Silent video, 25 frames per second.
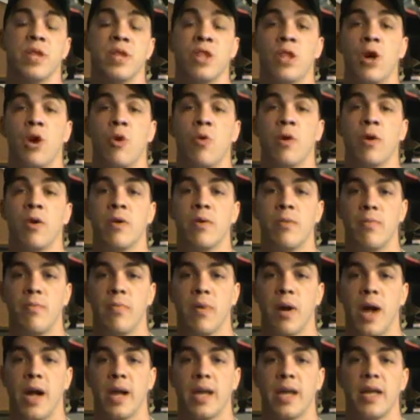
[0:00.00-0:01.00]
lower
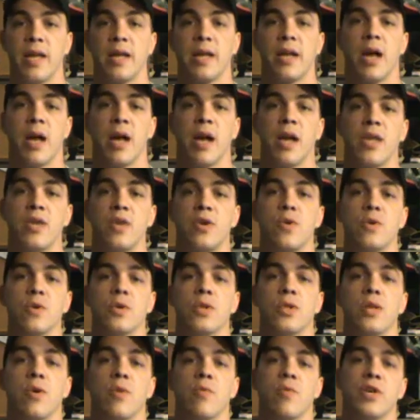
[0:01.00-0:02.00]
bracket. I
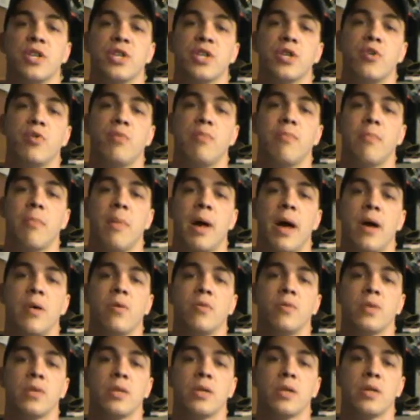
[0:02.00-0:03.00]
used the original
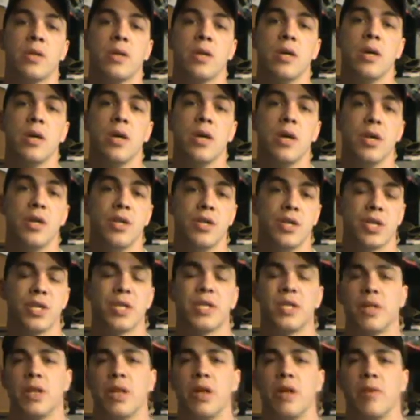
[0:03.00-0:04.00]
mounts,
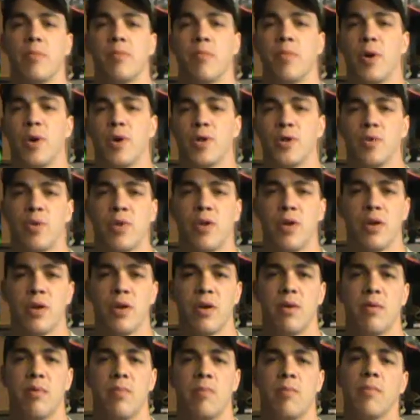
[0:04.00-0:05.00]
just the parts where
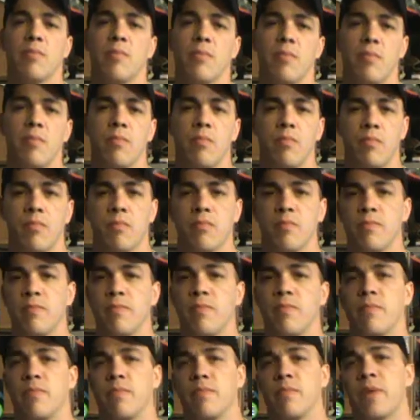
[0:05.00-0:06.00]

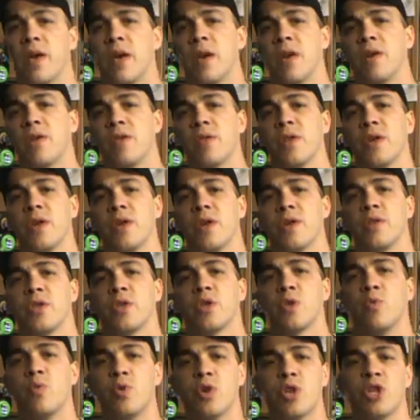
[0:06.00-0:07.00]
that are the
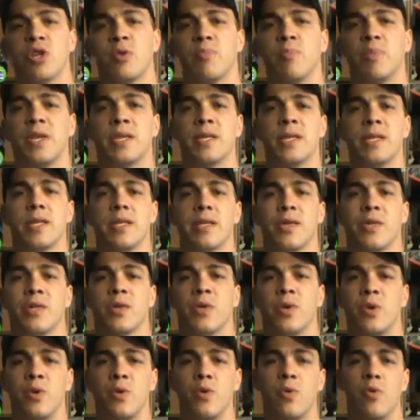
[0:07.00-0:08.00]
squished pieces of
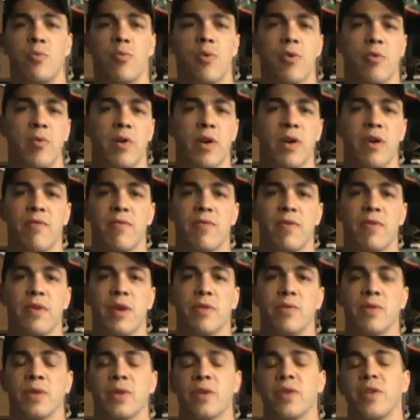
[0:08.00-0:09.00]
tube or whatever
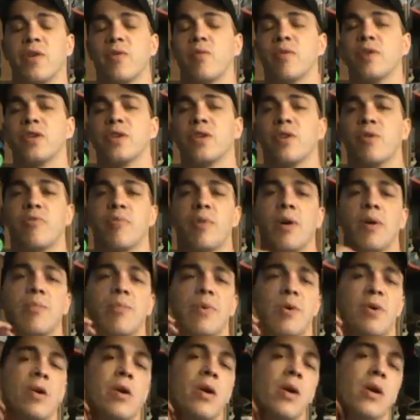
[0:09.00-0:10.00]
that was on the original
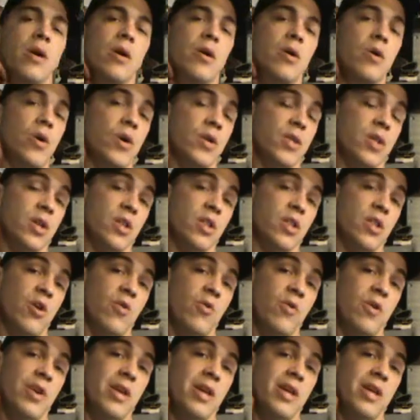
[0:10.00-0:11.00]
bumper on the
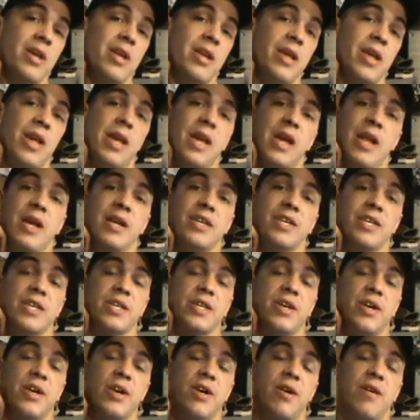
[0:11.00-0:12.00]
lower end, and I
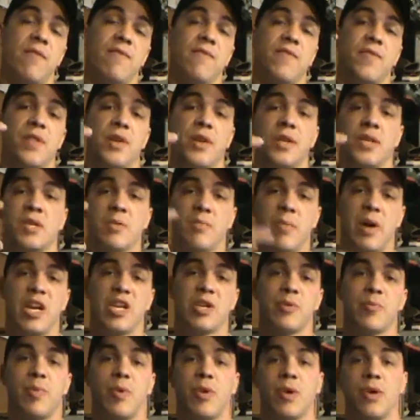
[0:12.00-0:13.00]
just cut off the
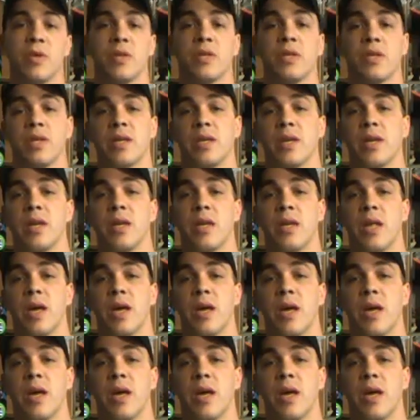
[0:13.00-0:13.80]
smash parts and